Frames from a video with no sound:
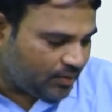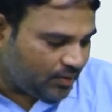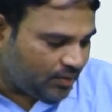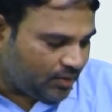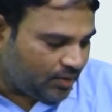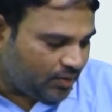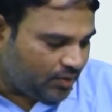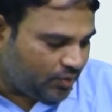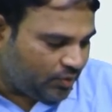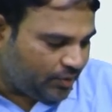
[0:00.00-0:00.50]

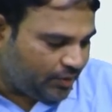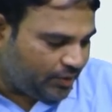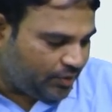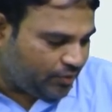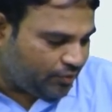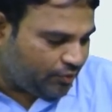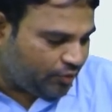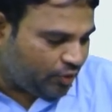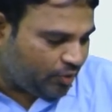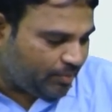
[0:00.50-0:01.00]

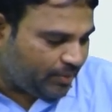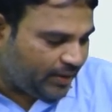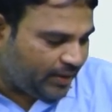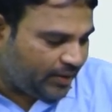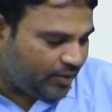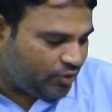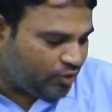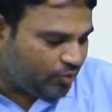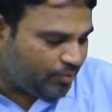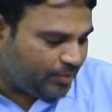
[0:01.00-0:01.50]

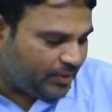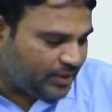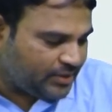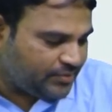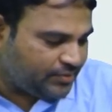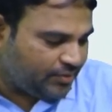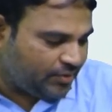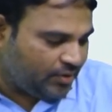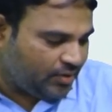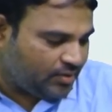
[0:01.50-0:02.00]
2 plus
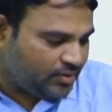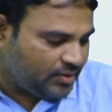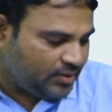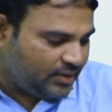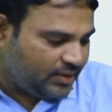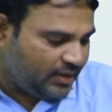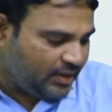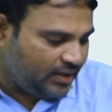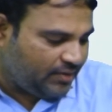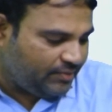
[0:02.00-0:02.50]
4,
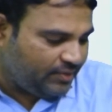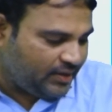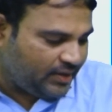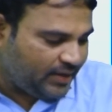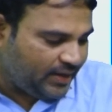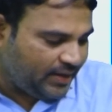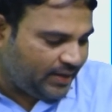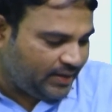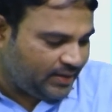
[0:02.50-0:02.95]
here we'll get